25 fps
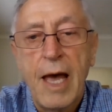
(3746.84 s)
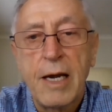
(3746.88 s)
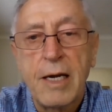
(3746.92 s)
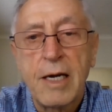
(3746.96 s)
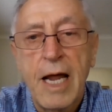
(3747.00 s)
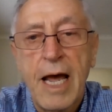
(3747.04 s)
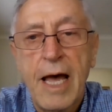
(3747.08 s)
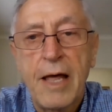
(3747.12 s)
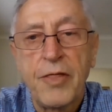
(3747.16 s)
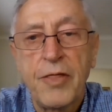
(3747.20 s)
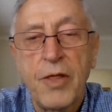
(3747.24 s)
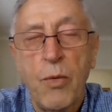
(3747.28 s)

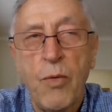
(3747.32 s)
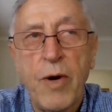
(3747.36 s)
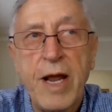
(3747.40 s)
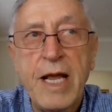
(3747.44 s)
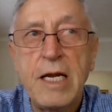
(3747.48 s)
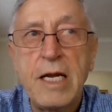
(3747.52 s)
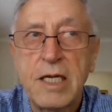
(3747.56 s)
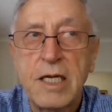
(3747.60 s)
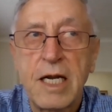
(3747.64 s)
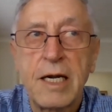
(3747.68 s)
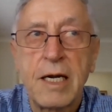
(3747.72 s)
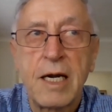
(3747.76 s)
And the
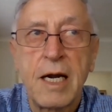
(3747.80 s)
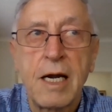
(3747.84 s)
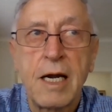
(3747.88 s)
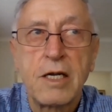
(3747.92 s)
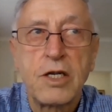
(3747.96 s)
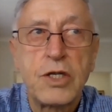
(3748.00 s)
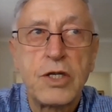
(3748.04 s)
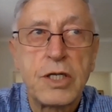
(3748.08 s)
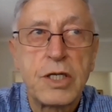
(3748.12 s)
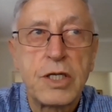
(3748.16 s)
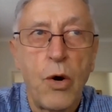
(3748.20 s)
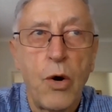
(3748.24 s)
reason
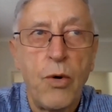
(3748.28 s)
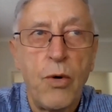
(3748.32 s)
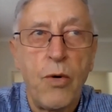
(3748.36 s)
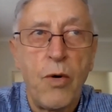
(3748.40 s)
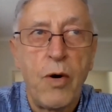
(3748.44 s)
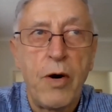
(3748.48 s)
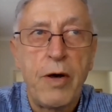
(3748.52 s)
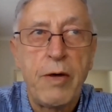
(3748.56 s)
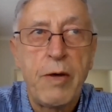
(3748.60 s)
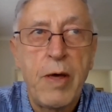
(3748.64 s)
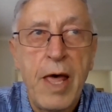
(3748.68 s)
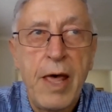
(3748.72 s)

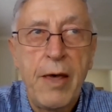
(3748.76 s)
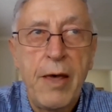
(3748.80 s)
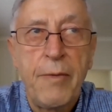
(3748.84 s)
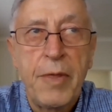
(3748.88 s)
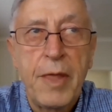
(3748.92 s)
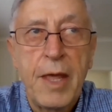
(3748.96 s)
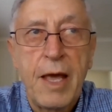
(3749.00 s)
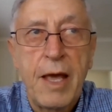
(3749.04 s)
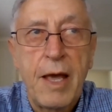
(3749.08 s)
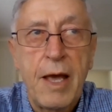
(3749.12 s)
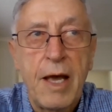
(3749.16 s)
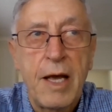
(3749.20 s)
still,
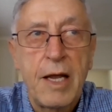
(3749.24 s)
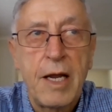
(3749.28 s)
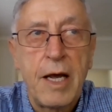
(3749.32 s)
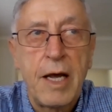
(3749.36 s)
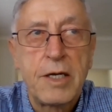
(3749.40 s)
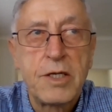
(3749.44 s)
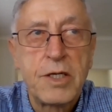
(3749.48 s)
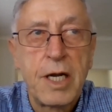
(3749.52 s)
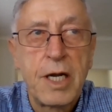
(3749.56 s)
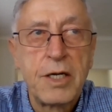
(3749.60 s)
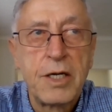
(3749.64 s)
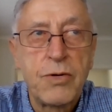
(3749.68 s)

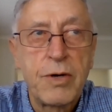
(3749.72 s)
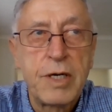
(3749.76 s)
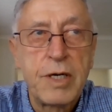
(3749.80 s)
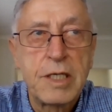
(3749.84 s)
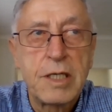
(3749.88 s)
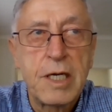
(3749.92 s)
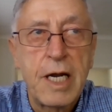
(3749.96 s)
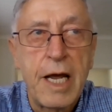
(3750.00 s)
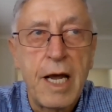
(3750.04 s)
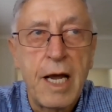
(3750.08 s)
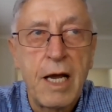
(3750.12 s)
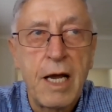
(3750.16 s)
it's
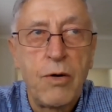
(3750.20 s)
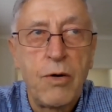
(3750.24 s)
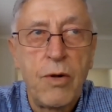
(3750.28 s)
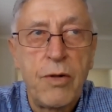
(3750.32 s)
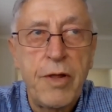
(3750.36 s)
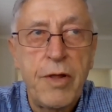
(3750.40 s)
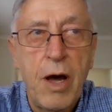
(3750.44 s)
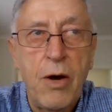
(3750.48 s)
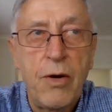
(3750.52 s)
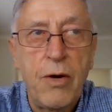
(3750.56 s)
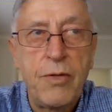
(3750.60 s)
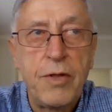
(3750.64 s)
interesting,
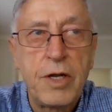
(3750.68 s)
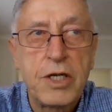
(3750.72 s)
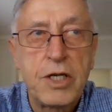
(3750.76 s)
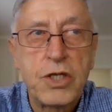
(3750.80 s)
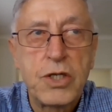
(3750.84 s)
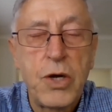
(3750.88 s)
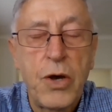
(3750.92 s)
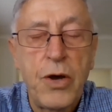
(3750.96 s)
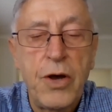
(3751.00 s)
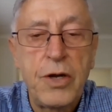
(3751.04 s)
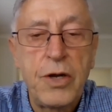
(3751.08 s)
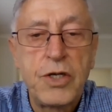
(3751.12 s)
although the
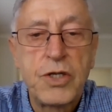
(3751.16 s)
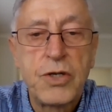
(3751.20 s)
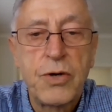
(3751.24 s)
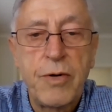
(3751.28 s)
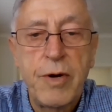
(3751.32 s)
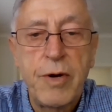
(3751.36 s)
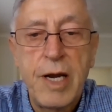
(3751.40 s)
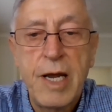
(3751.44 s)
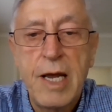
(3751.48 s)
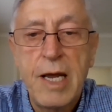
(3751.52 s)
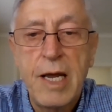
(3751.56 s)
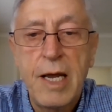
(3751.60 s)

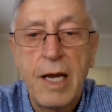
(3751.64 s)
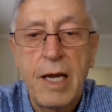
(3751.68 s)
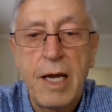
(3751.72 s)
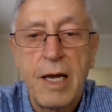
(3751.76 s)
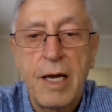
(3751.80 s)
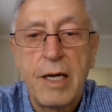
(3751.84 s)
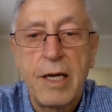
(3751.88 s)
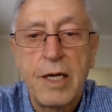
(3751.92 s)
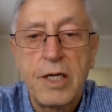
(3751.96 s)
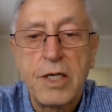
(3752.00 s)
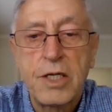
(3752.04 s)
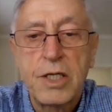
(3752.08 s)
surgery
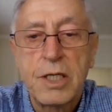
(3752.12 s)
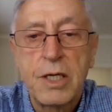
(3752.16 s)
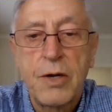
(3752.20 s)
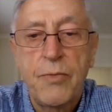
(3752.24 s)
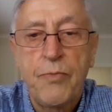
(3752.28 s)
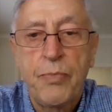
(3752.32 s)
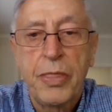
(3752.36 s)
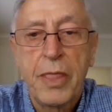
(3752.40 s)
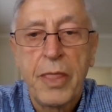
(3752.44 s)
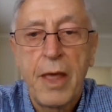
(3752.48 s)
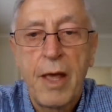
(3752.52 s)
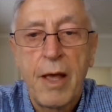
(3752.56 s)
is
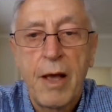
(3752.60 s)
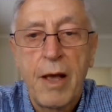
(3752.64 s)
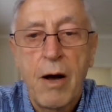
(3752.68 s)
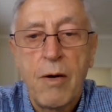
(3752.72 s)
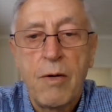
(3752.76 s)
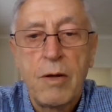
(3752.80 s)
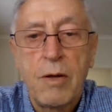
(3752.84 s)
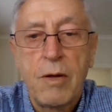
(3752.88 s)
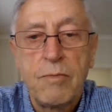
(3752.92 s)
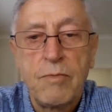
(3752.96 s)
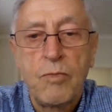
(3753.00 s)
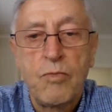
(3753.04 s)

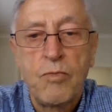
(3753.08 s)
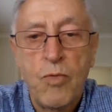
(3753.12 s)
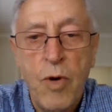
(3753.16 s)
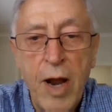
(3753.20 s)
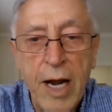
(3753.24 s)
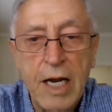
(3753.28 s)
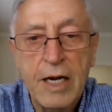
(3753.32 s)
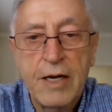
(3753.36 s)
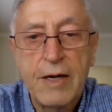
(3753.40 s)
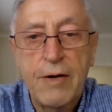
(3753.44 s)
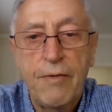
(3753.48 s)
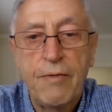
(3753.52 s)

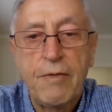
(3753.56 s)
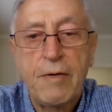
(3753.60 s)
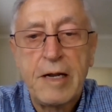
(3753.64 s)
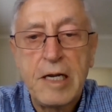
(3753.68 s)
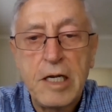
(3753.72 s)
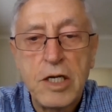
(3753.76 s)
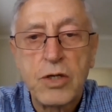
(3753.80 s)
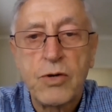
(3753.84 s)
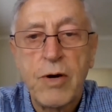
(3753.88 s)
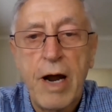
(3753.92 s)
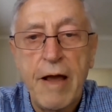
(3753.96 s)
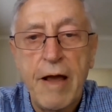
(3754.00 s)
relatively
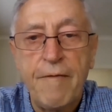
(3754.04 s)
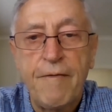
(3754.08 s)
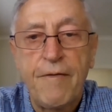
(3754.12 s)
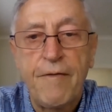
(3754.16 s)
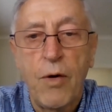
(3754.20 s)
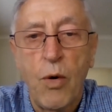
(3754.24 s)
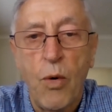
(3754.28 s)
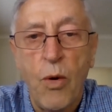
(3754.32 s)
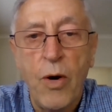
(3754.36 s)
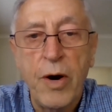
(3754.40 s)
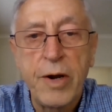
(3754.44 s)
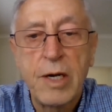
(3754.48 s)

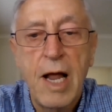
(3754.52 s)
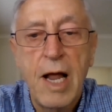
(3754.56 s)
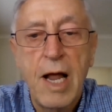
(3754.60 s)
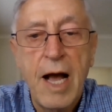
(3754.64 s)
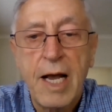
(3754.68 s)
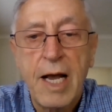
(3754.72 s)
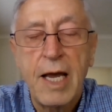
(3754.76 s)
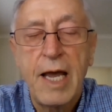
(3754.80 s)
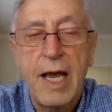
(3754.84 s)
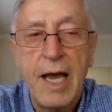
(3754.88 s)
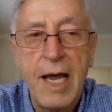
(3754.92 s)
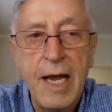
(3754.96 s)
straightforward,
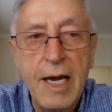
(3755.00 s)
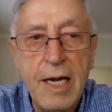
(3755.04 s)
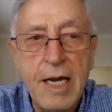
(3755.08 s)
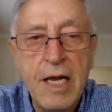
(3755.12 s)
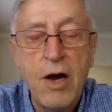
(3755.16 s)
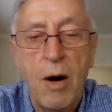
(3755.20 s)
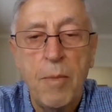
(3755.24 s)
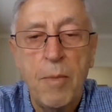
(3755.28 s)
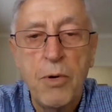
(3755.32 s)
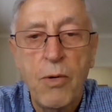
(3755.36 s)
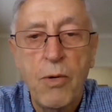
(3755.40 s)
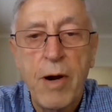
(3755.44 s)
like any
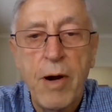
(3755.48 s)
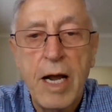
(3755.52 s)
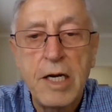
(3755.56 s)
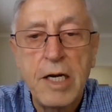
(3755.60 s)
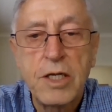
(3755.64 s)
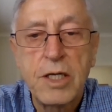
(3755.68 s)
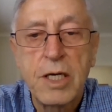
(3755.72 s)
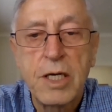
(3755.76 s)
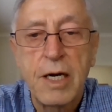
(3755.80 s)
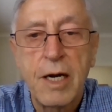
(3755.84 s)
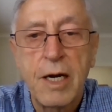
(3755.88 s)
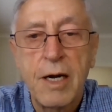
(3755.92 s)

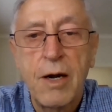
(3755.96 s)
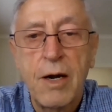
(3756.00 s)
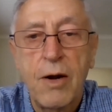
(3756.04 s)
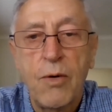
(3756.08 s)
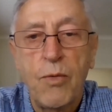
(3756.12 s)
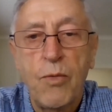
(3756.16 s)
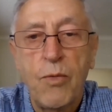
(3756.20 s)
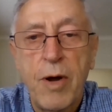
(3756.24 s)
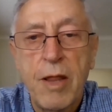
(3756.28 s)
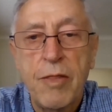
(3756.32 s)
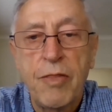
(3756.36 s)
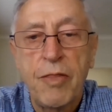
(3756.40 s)
operation,
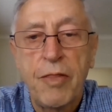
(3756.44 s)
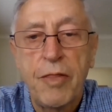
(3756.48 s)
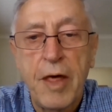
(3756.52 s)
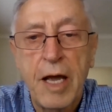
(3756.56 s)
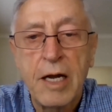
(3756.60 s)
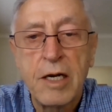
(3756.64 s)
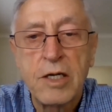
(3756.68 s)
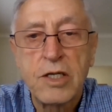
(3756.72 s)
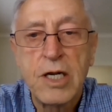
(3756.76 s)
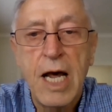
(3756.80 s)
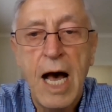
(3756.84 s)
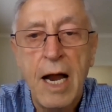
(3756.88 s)
when
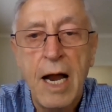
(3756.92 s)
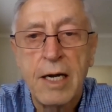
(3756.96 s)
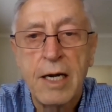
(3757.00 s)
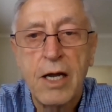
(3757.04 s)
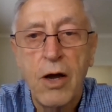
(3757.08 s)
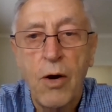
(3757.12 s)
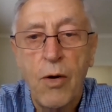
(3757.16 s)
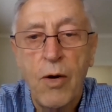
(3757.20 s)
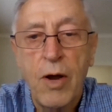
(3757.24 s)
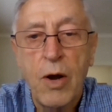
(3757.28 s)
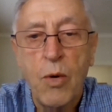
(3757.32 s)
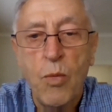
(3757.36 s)
things aren't
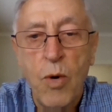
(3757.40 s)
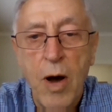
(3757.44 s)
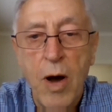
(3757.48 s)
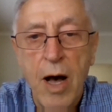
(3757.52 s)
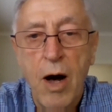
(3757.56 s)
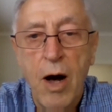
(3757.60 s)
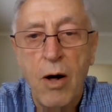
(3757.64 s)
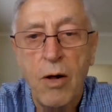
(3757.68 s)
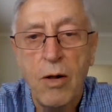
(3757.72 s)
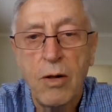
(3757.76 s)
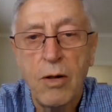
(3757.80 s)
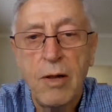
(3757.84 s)
going
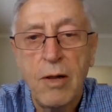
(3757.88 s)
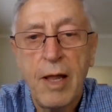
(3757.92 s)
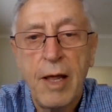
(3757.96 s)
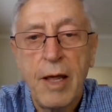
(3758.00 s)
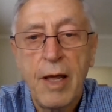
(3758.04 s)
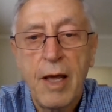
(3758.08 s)
well,